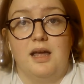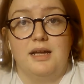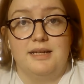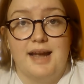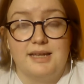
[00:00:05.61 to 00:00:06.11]

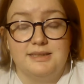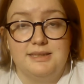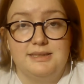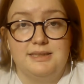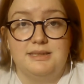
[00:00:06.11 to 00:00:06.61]

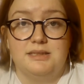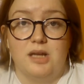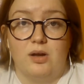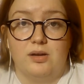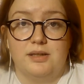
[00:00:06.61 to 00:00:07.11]
analysis
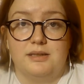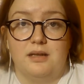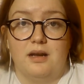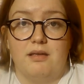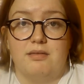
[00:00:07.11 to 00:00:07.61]
on